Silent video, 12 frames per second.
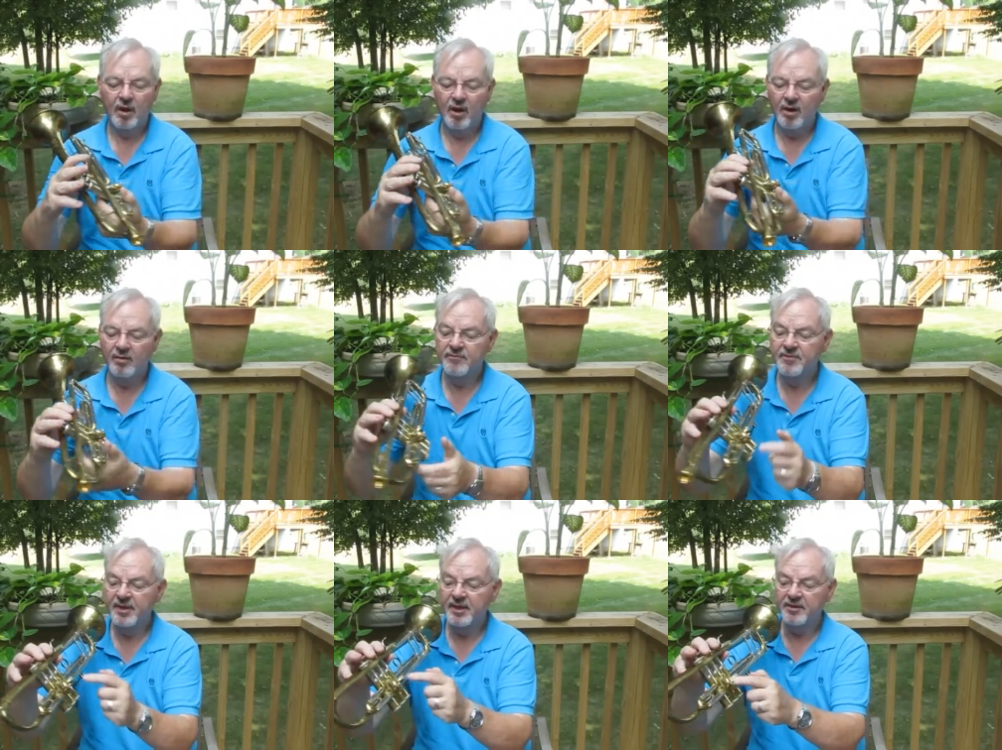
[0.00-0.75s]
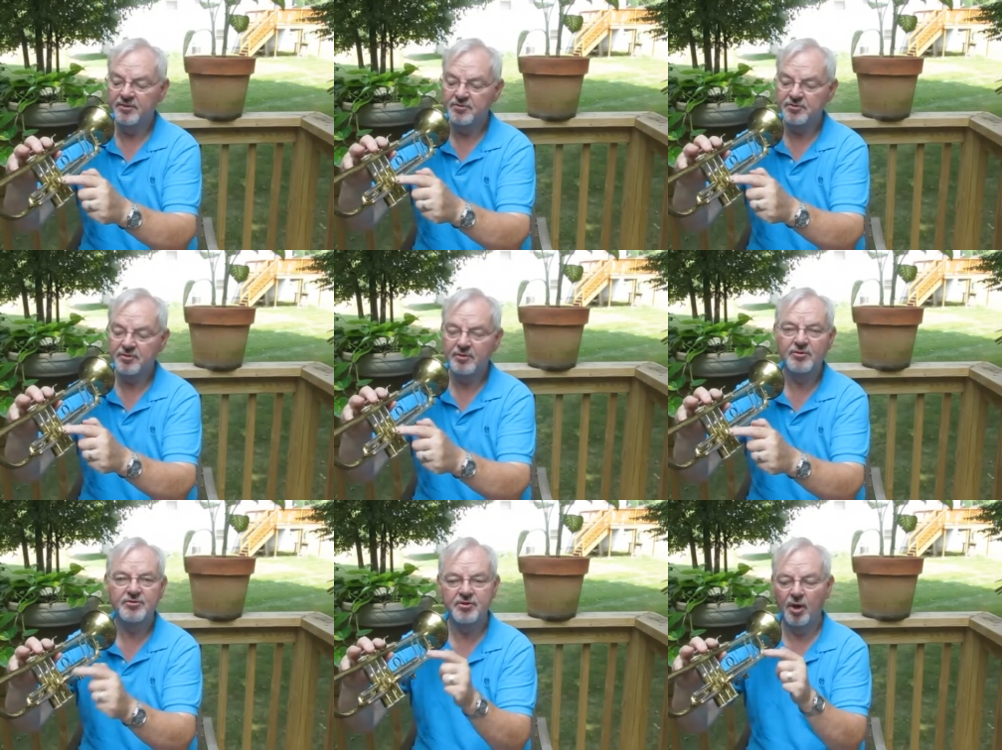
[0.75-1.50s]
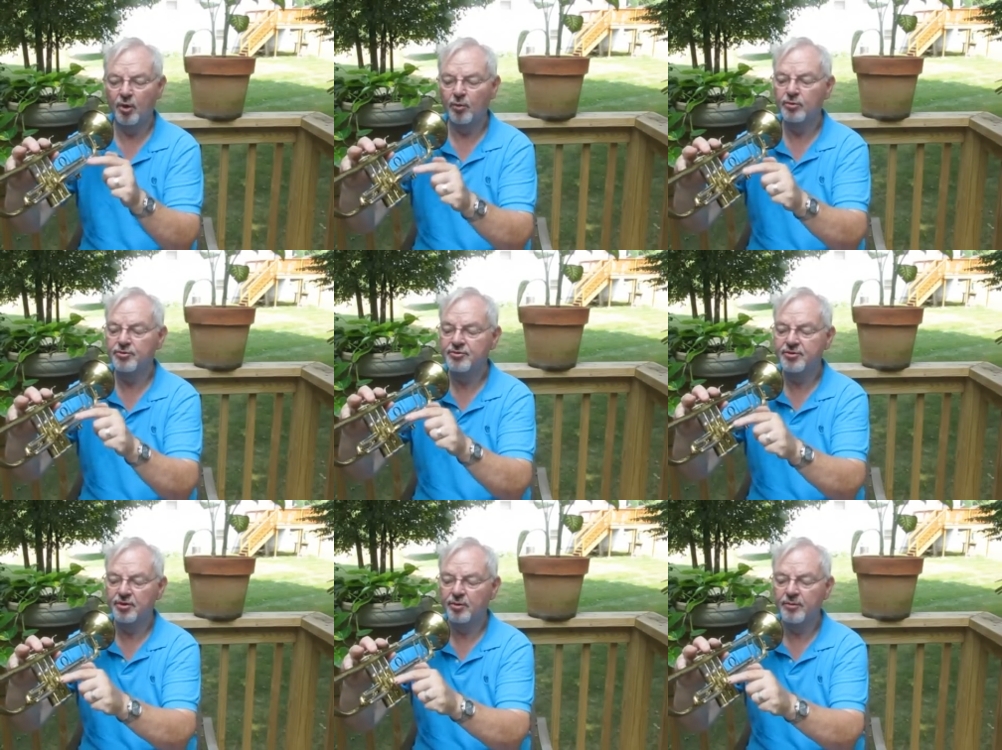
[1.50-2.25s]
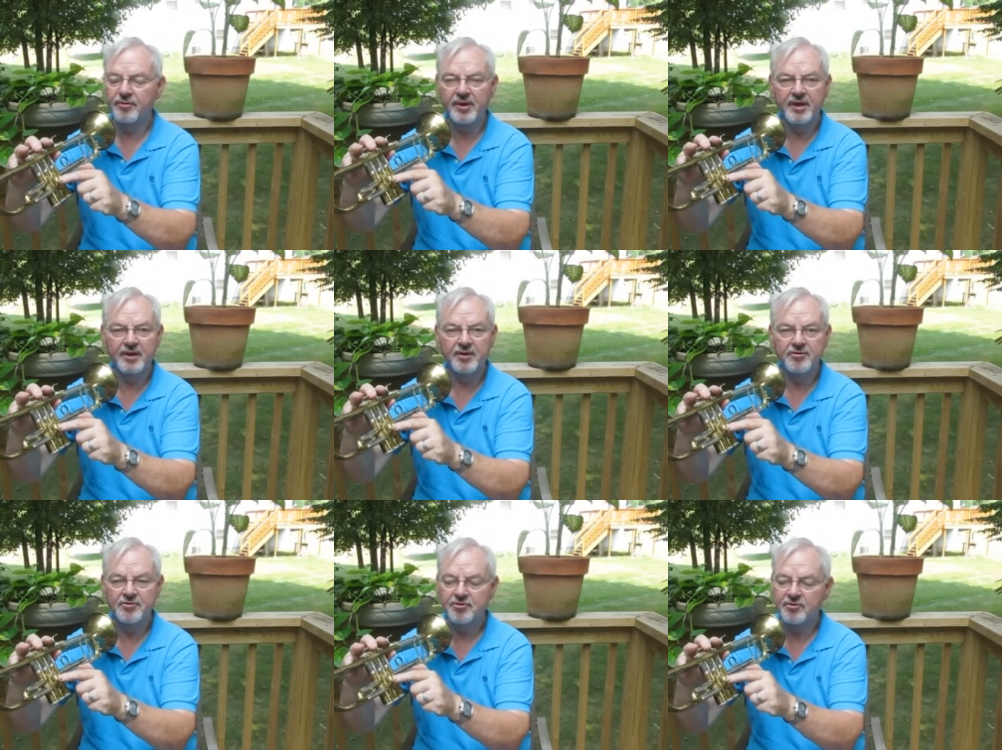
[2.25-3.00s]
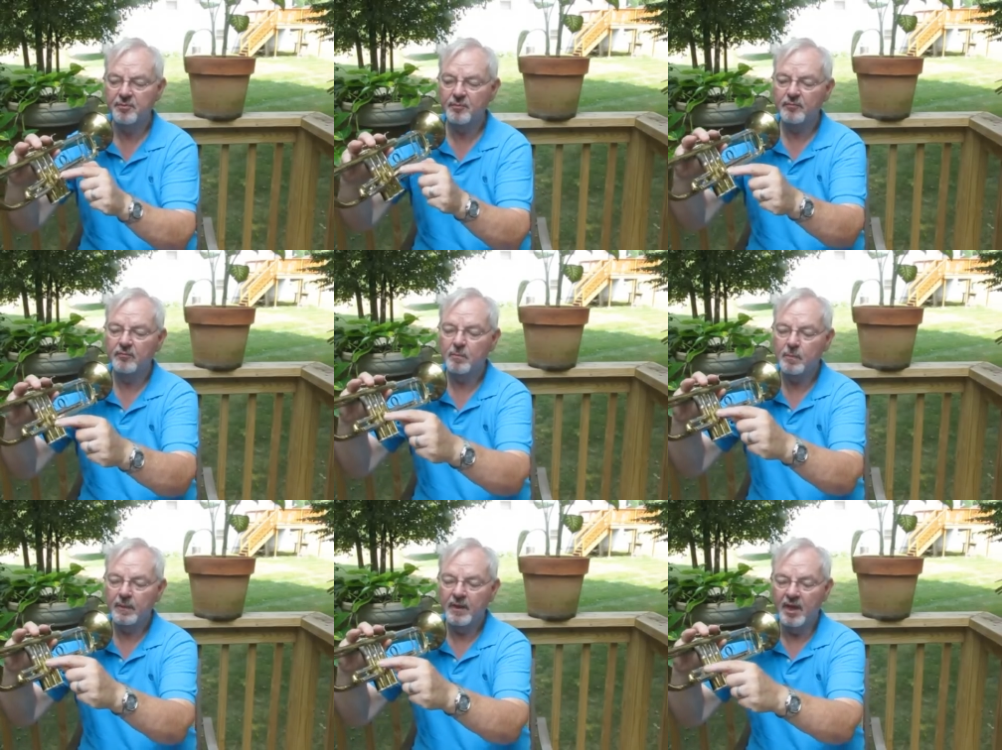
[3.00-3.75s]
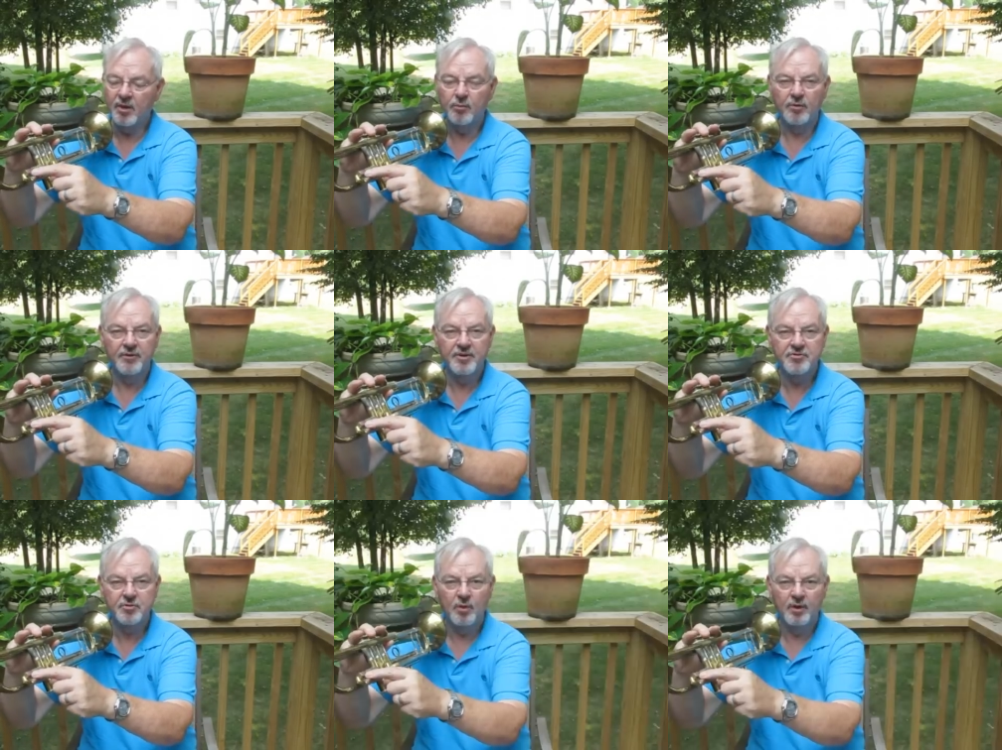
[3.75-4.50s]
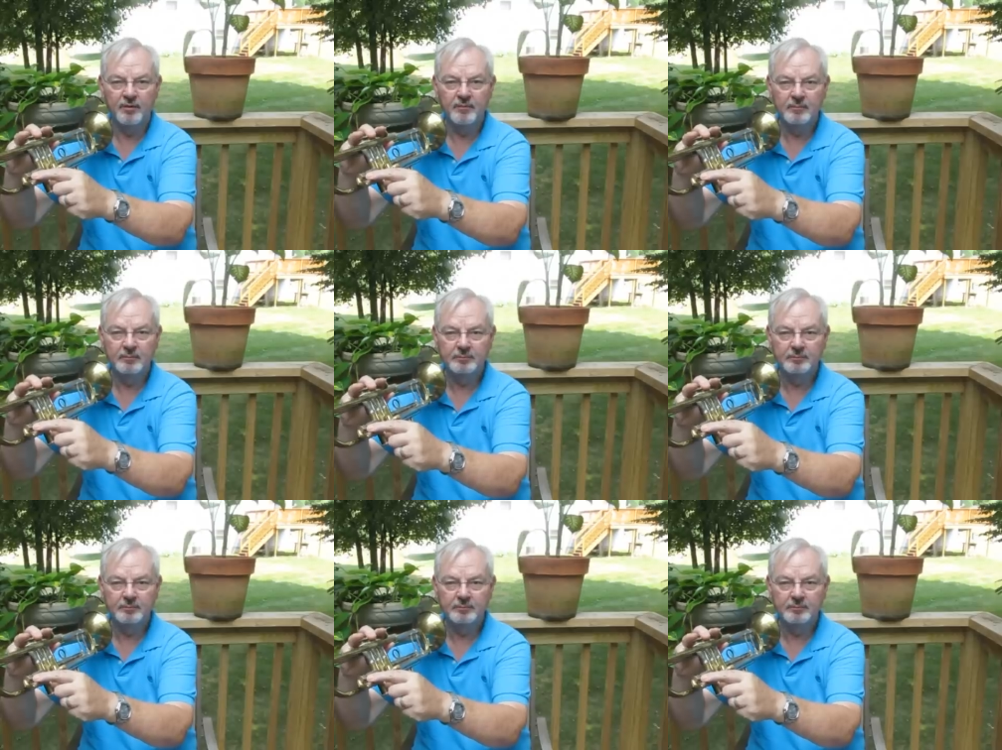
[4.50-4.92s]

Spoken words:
of these. So 2 of these equal this one,